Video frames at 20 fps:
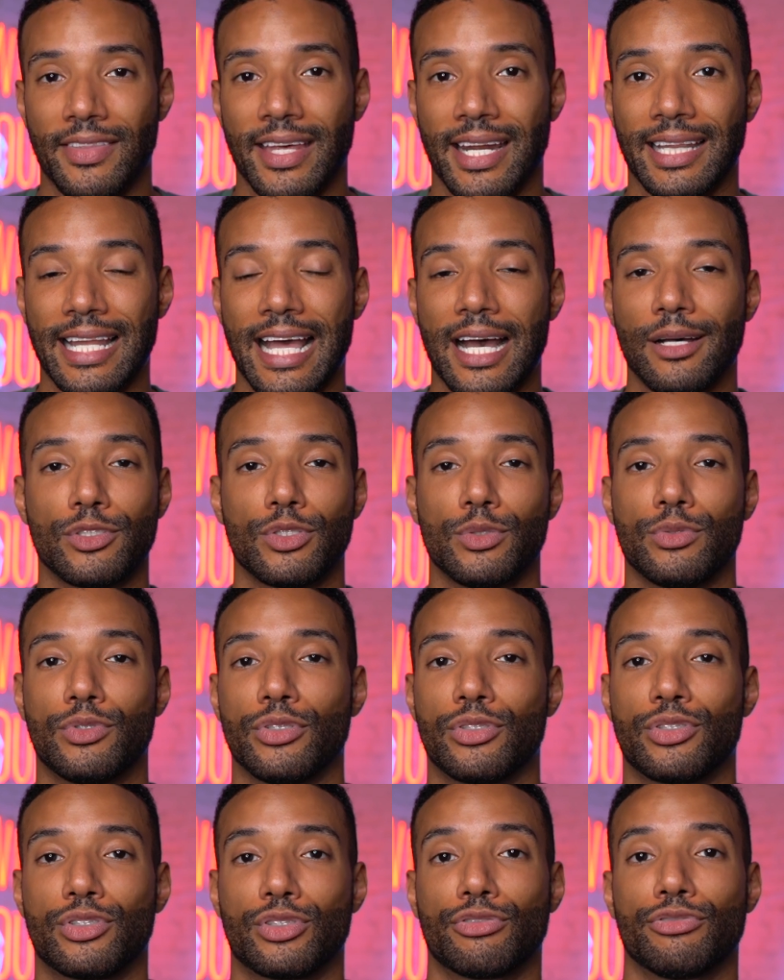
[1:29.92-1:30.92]
that allows you
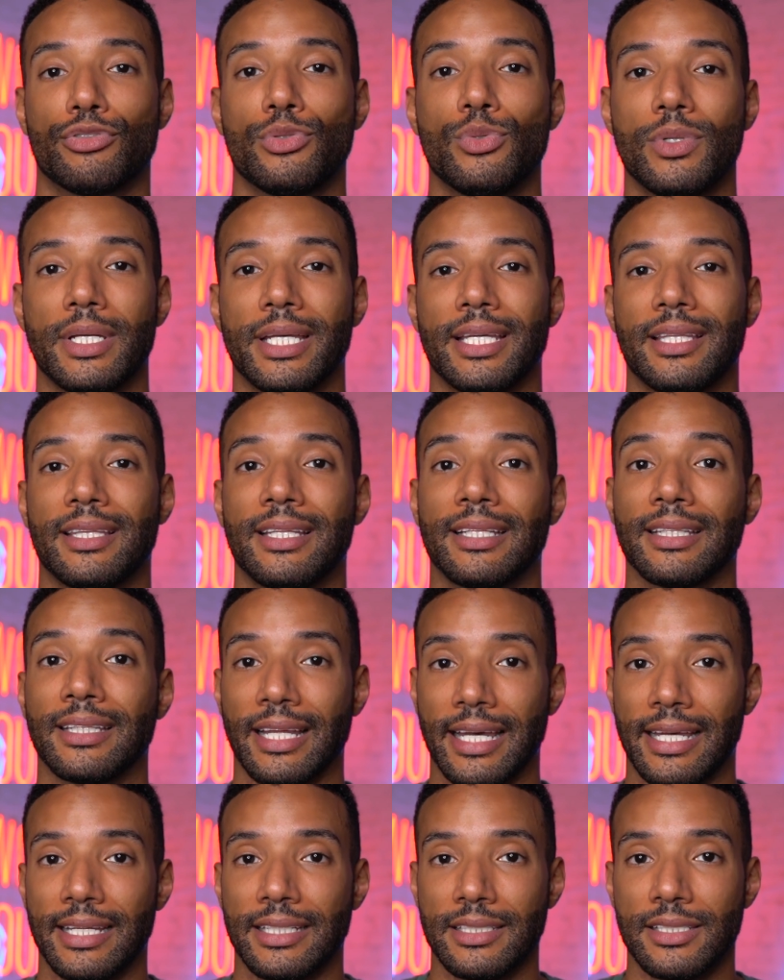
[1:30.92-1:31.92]
to screw in the
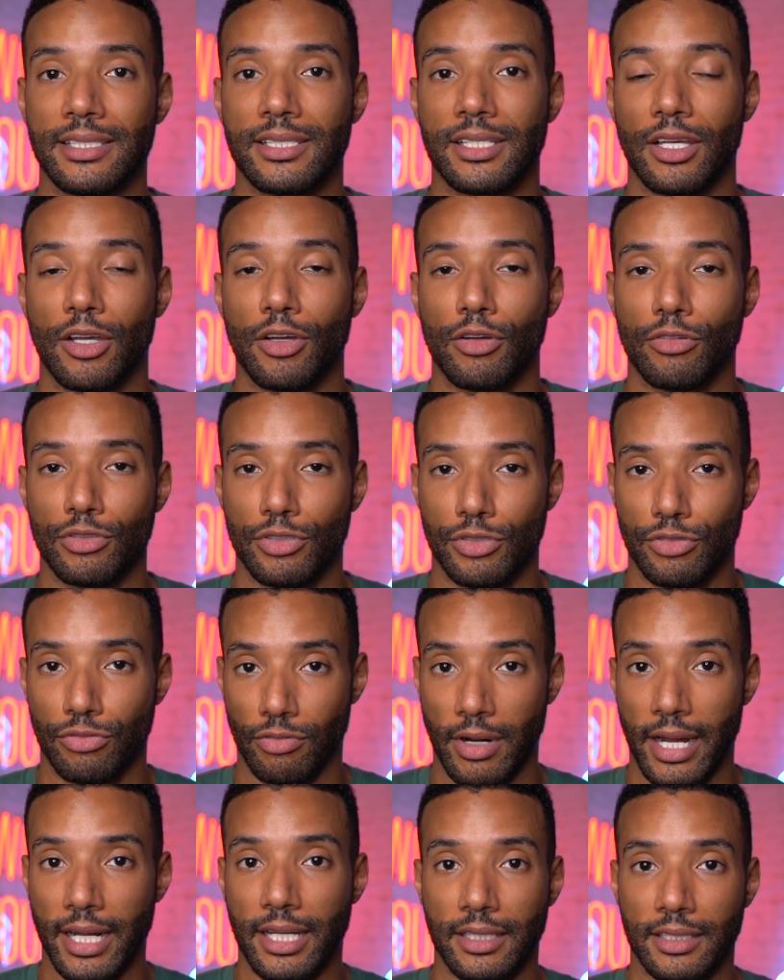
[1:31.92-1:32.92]
lens
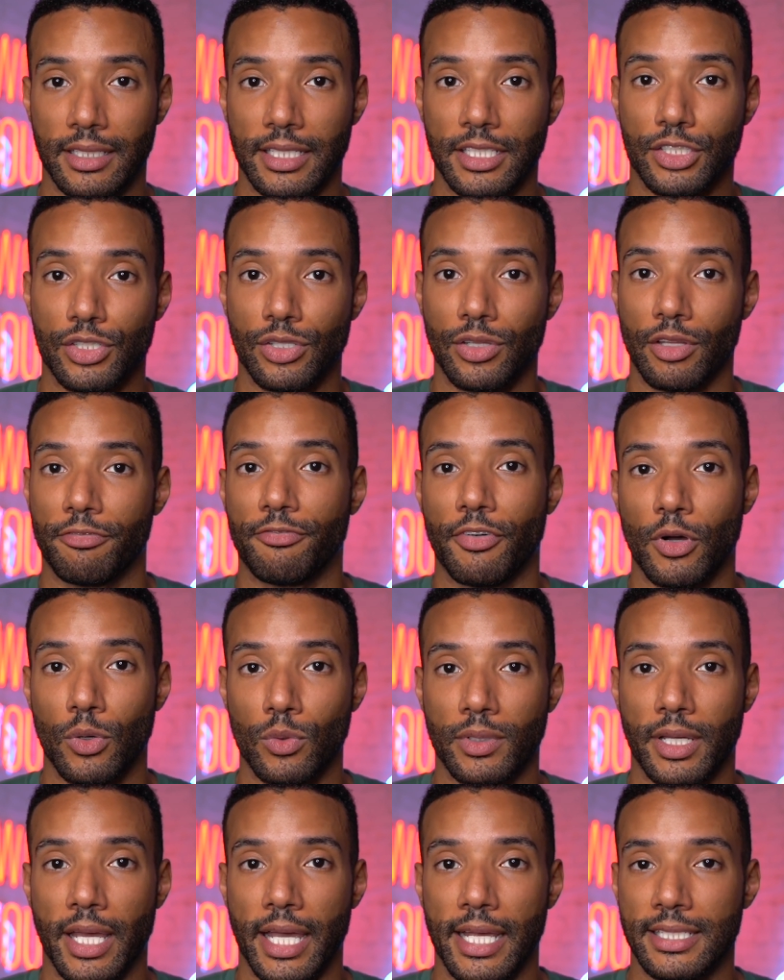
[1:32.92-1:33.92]
directly to the
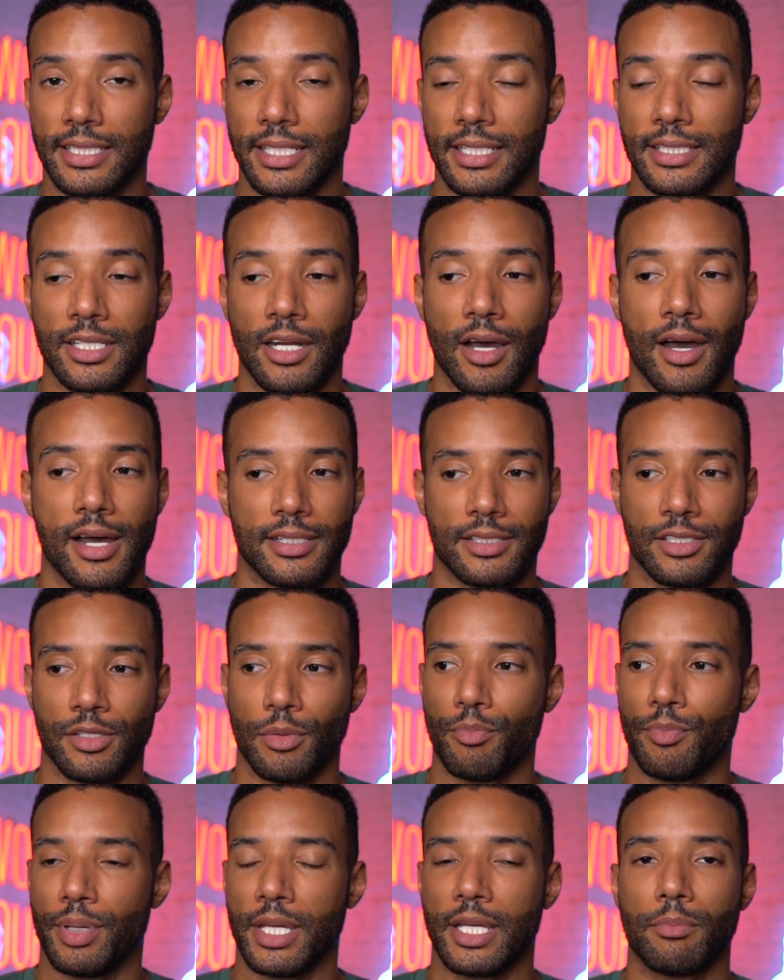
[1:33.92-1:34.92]
phone case. It's not
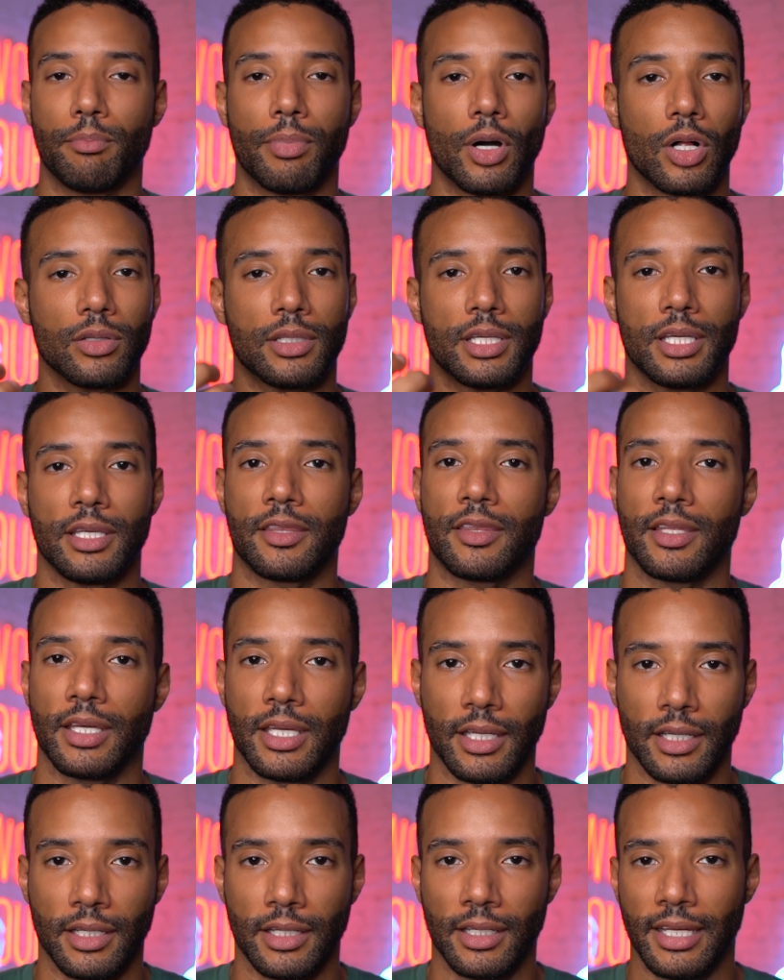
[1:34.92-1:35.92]
some big bulky
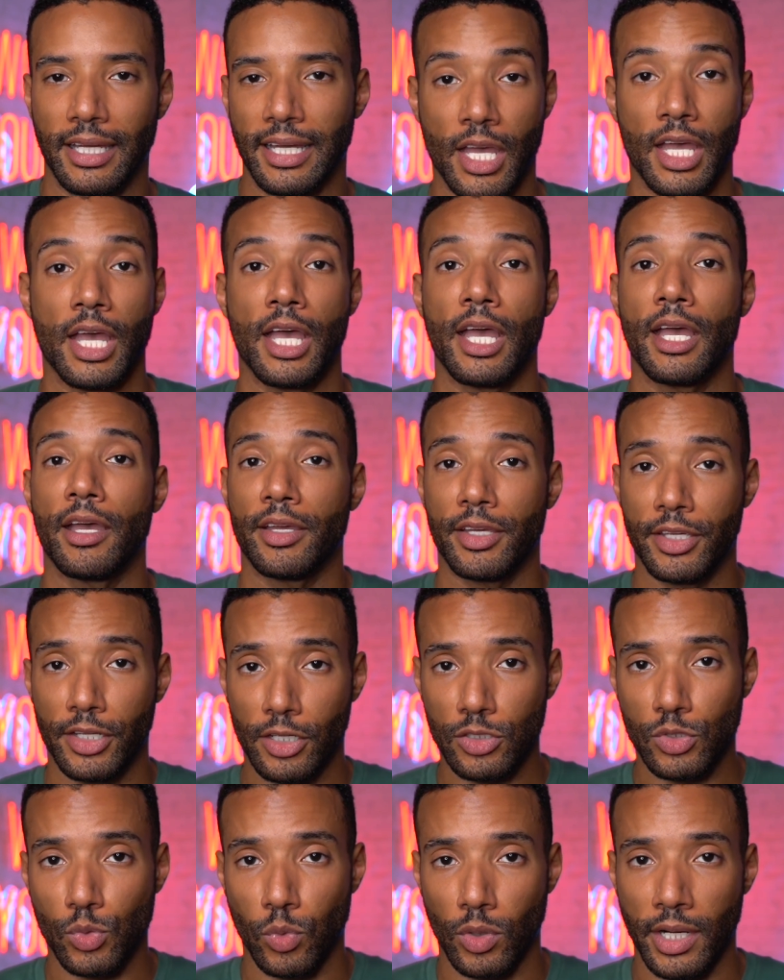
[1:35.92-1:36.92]
thing.
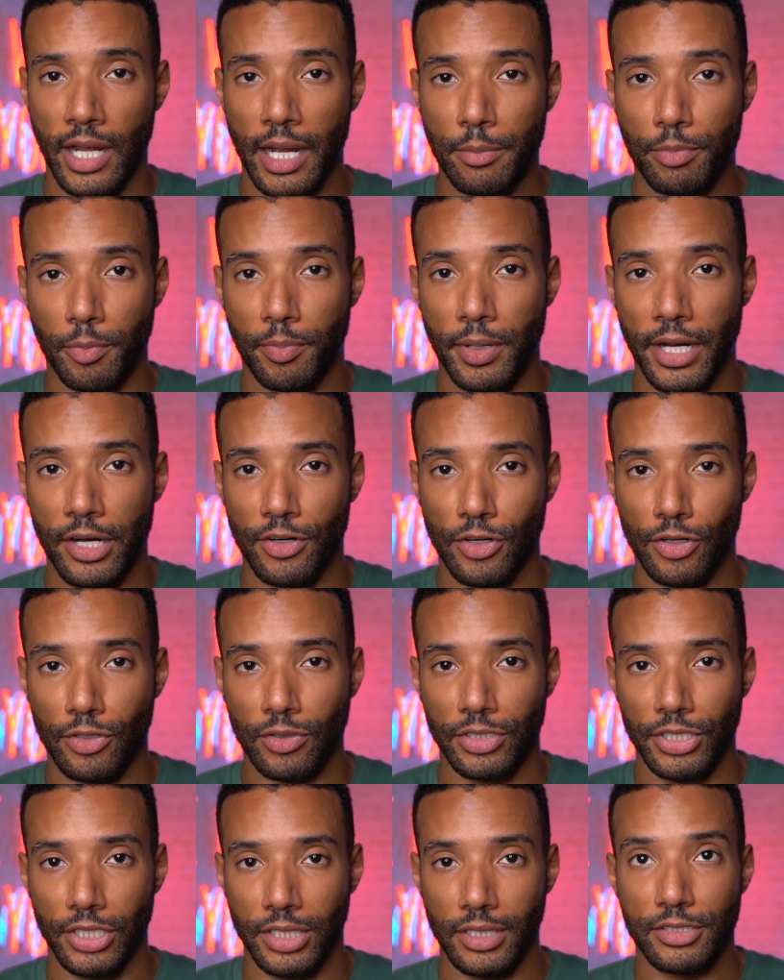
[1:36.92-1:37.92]
Here's one I prepared
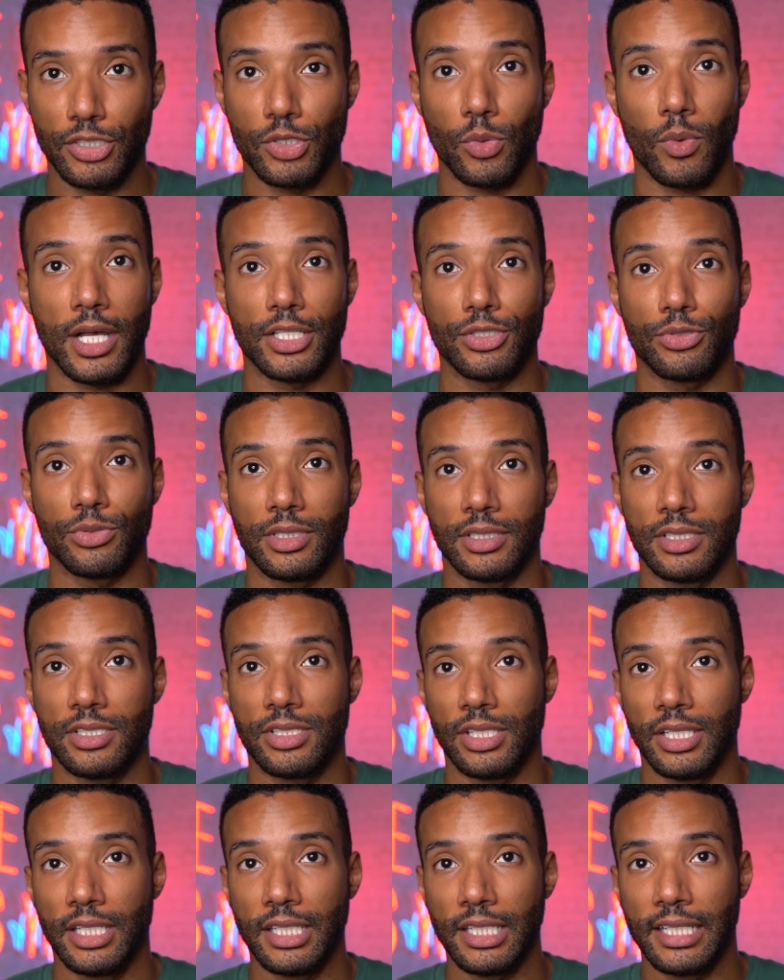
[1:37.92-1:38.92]
earlier. So as you can
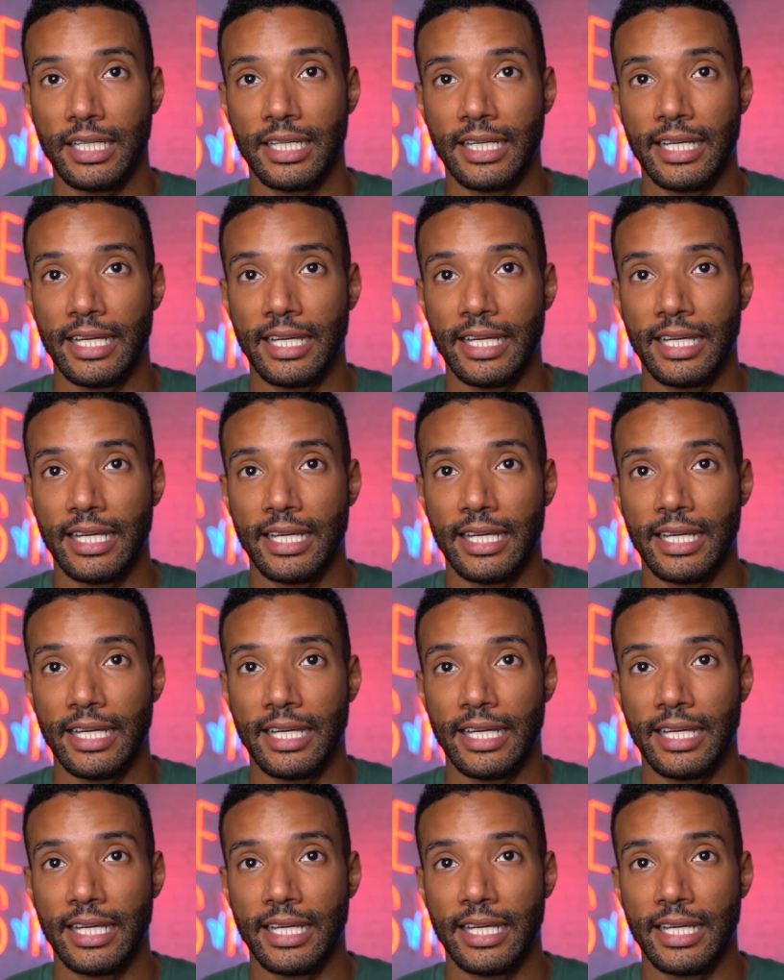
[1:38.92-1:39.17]
see,